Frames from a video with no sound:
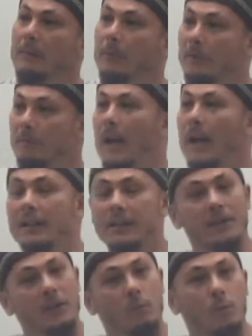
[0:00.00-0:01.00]
maybe if my
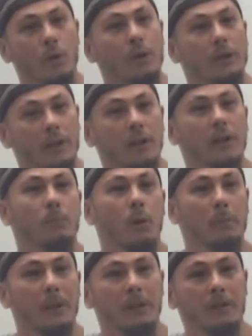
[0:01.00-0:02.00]
auntie's at work, that I could
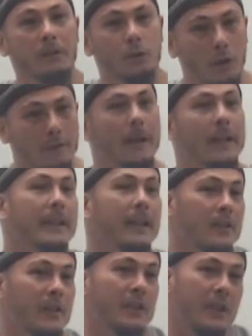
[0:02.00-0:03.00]
probably drive back
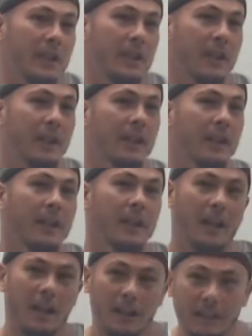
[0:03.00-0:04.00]
down to Sydney,
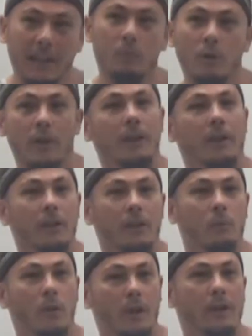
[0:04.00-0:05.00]
get what
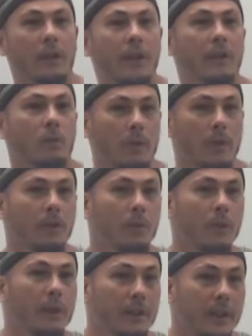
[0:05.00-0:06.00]
I need or what I
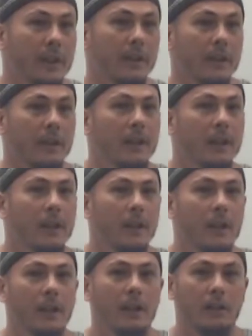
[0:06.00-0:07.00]
thought I needed,
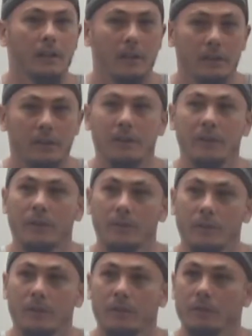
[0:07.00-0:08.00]
you know,
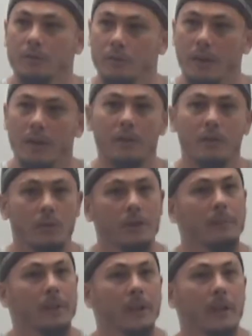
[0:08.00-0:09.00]
drugs or
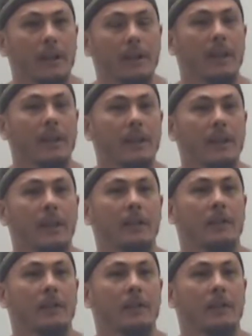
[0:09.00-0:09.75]
something like that,